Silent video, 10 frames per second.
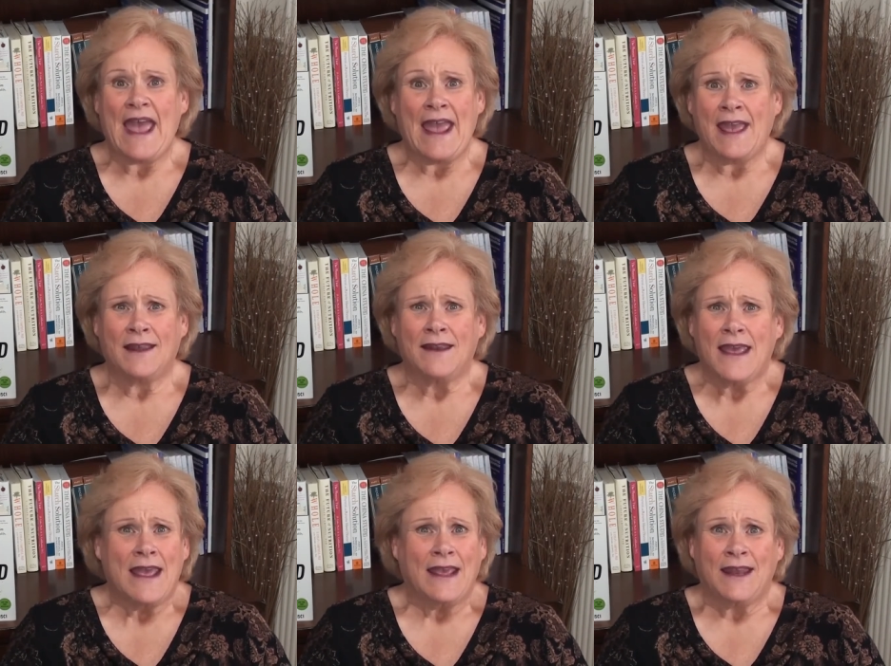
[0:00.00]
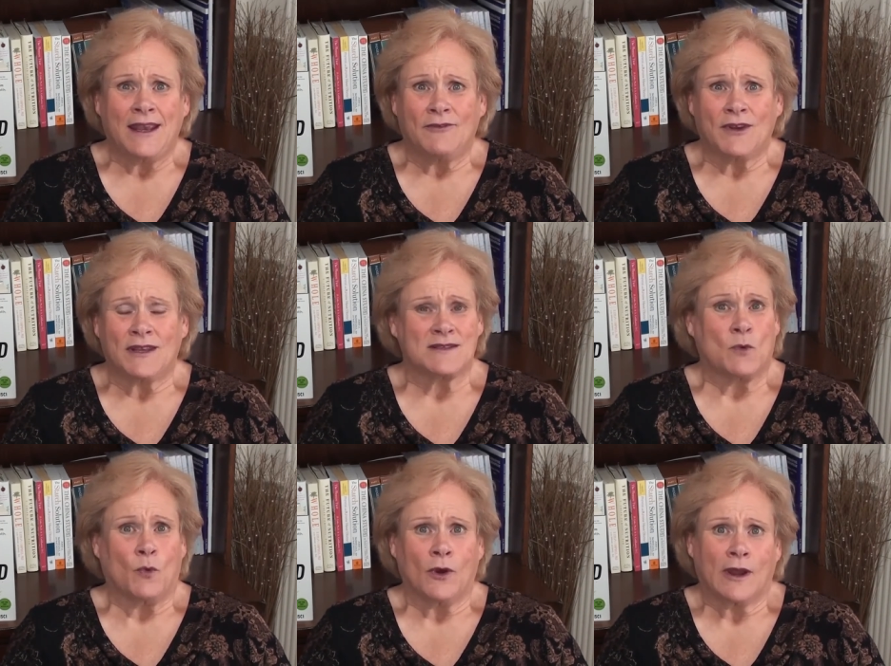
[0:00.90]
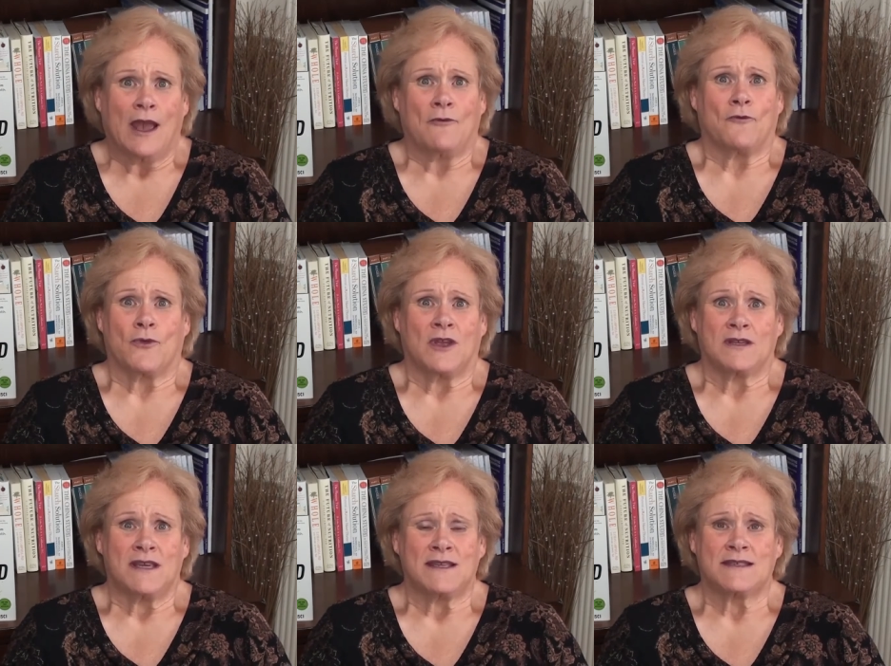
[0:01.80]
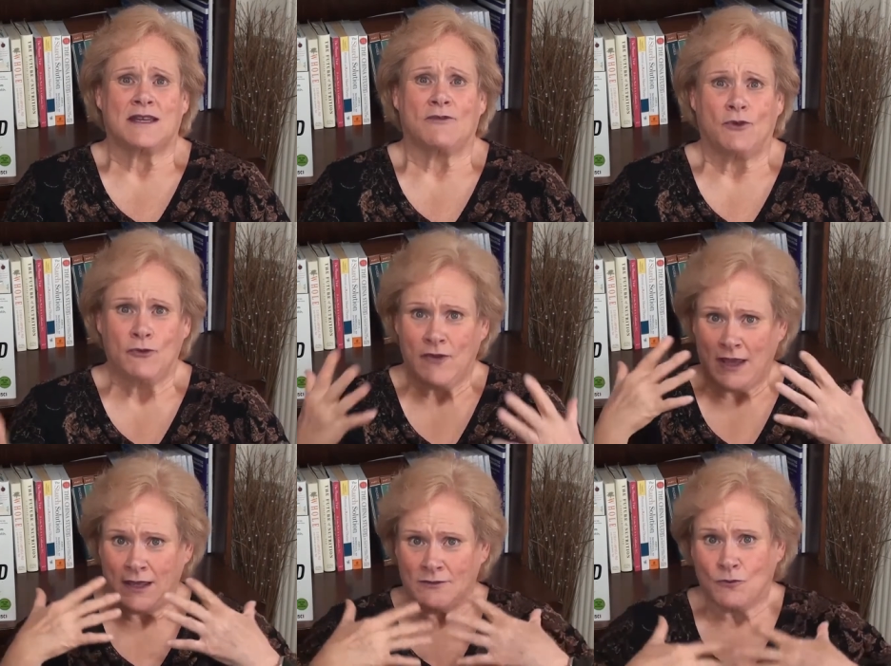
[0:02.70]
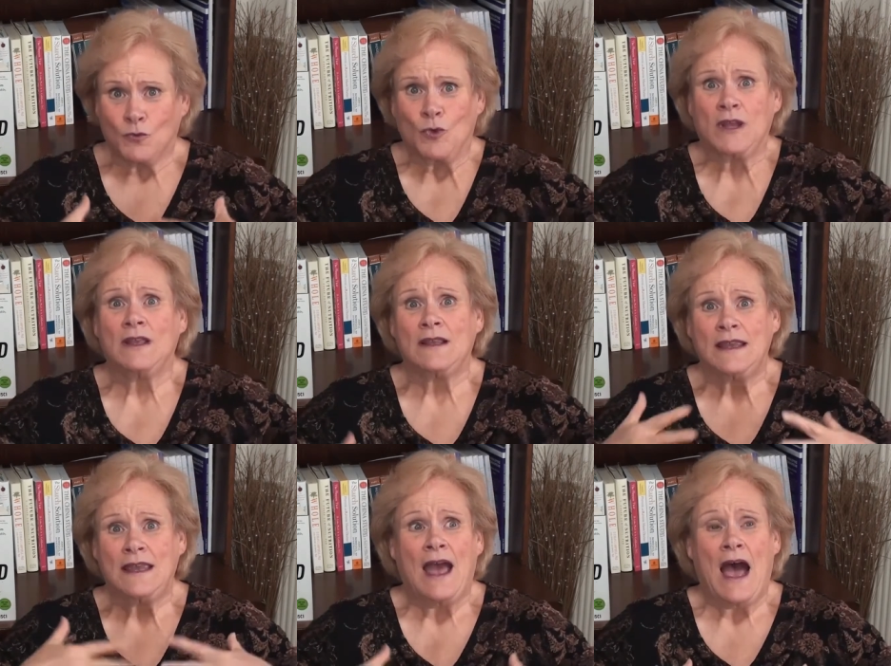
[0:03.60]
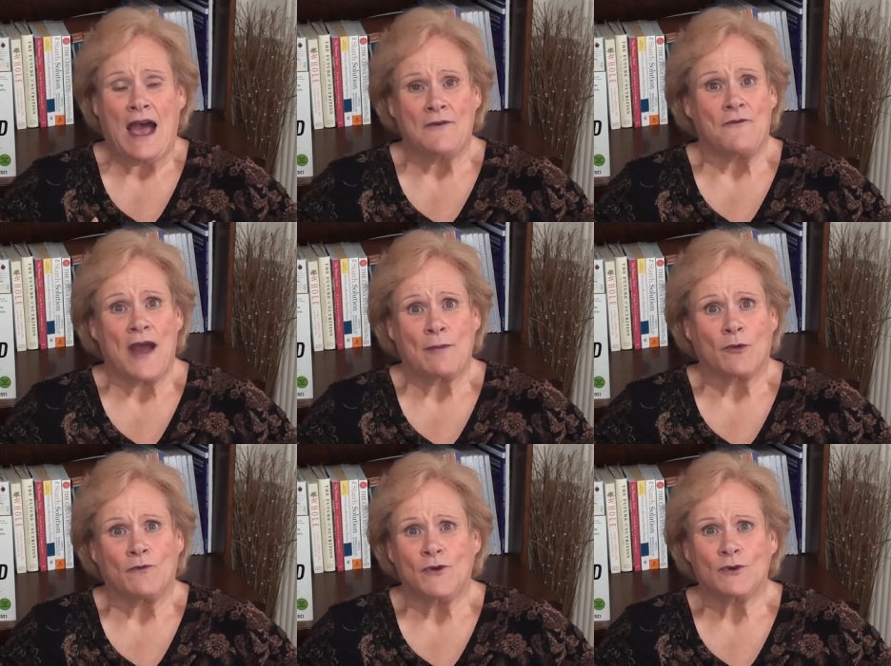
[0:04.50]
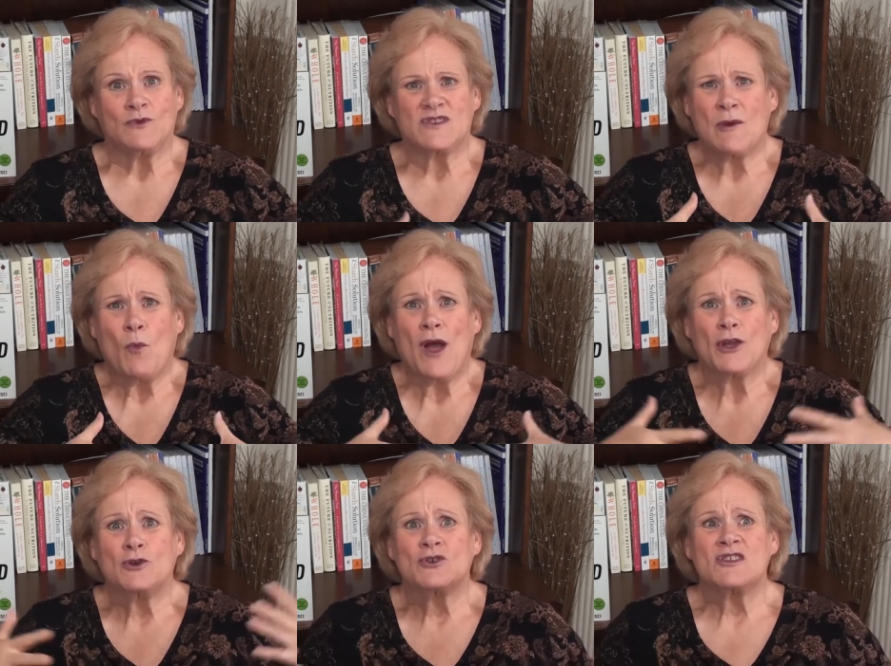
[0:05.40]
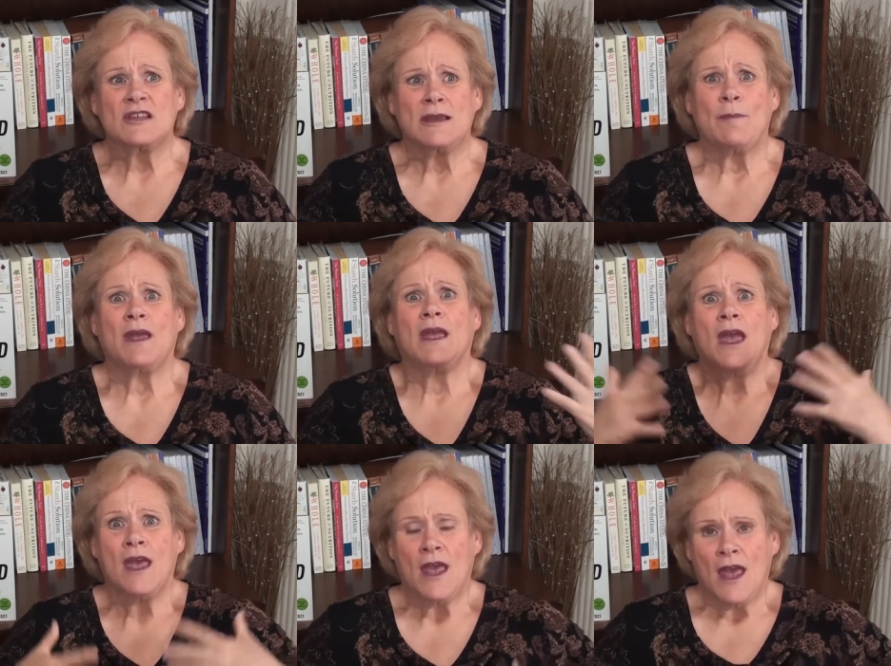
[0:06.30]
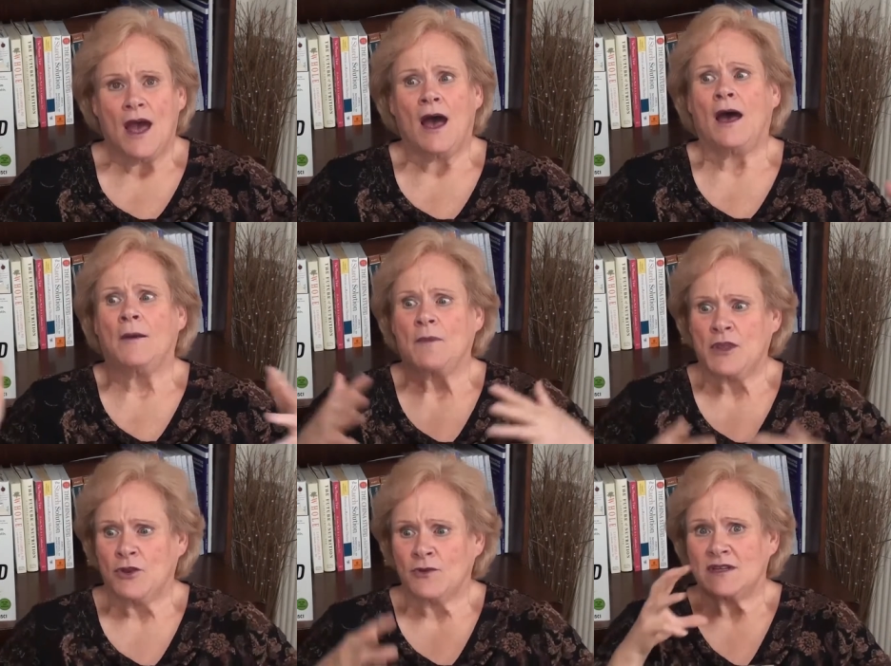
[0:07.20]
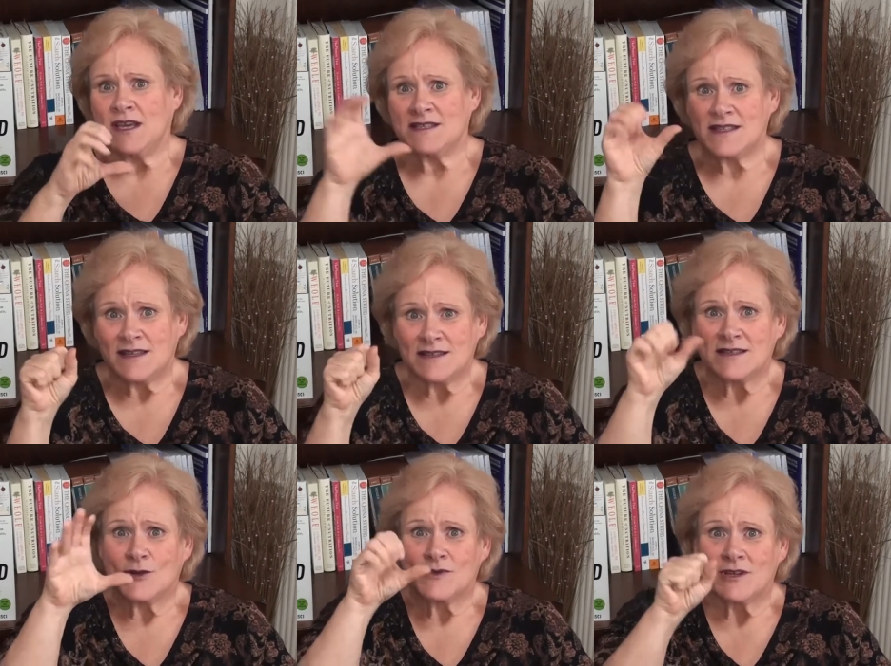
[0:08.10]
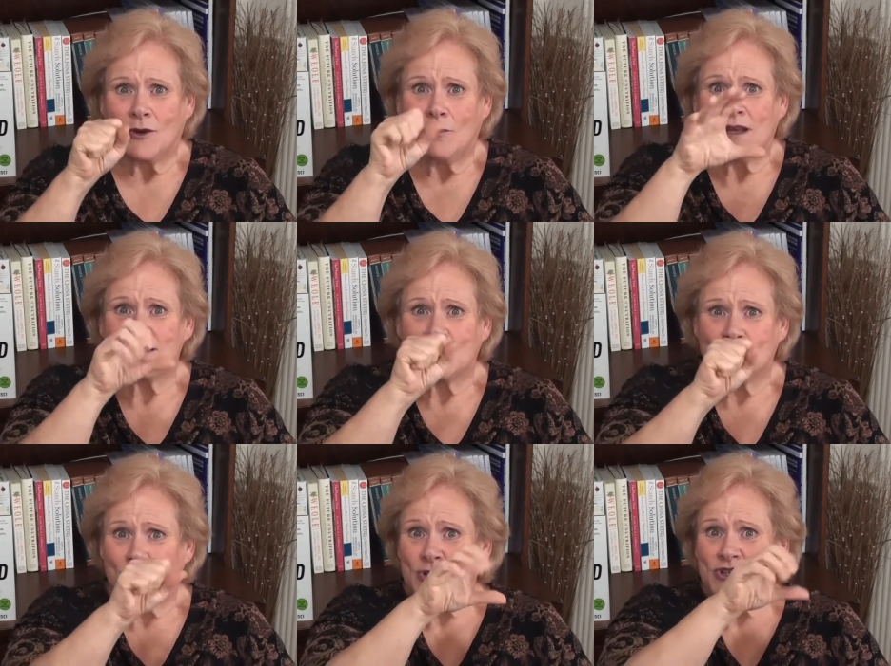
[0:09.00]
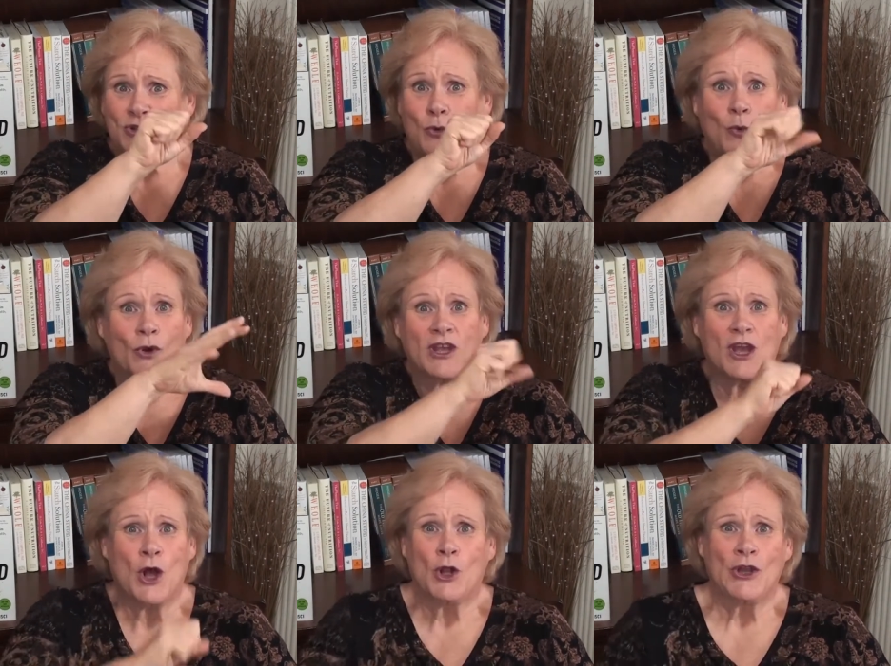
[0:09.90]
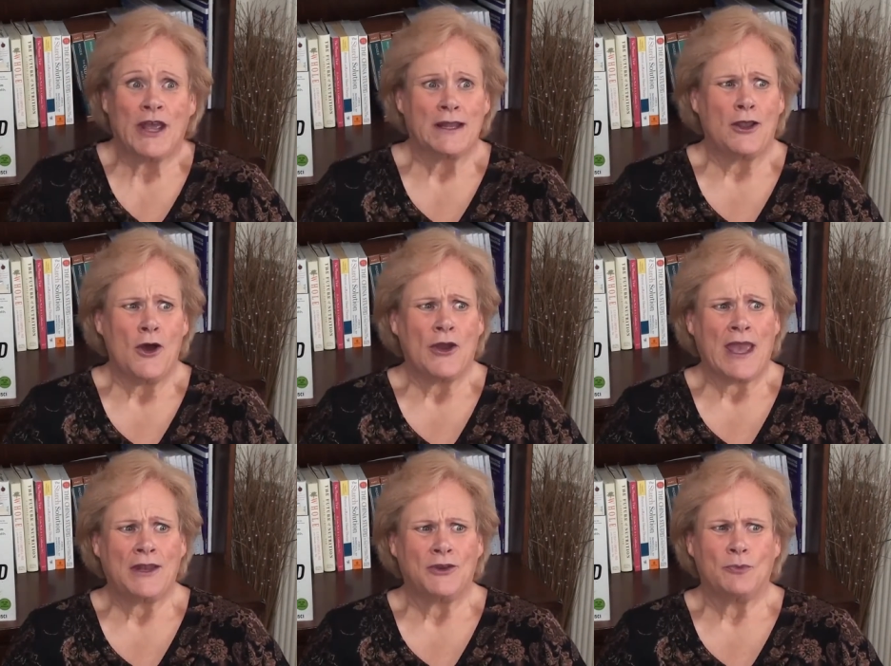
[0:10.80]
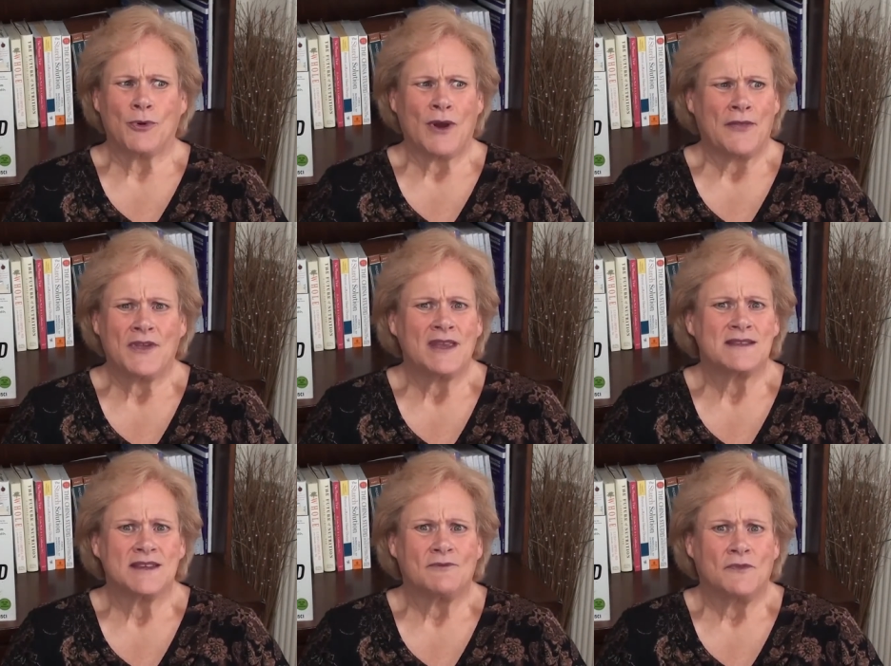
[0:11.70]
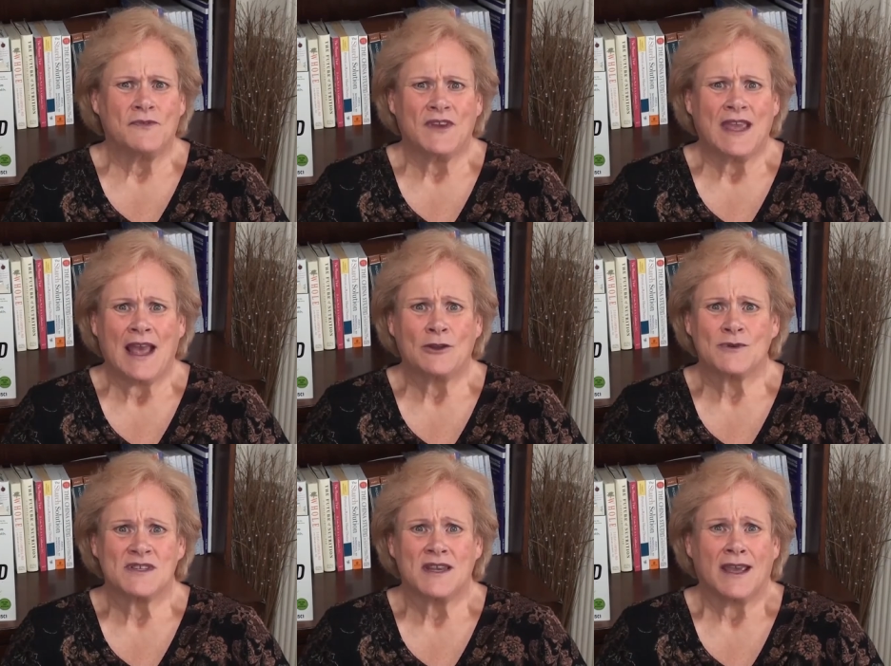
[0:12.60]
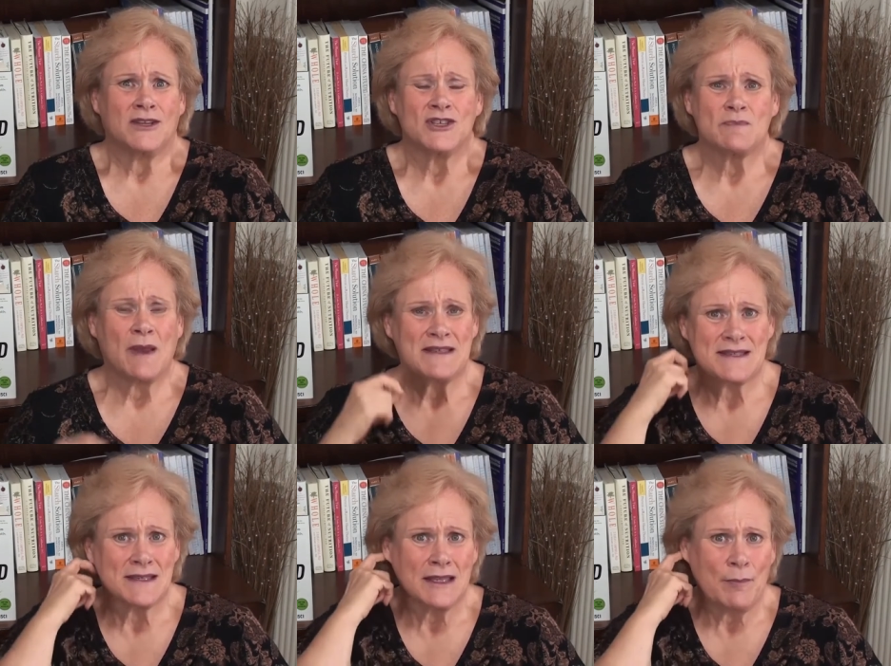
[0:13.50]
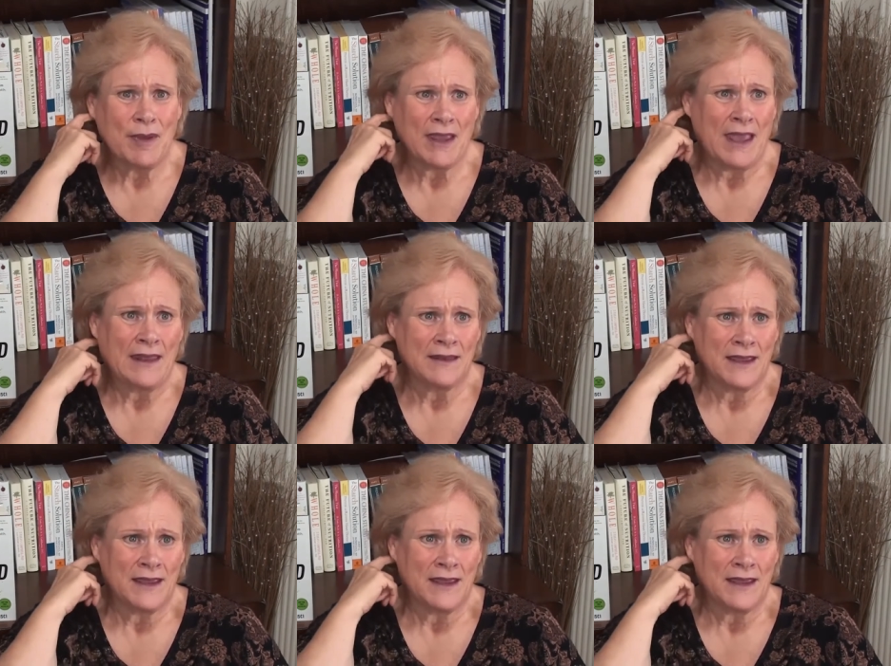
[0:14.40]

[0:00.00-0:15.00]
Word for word: and it even is a workout for the intestine. If you've eaten really high fiber foods, then while you're sleeping, um, your intestines, those little muscles, are still working all night long, and you burn, I think he said, 50 calories a night just by sleeping and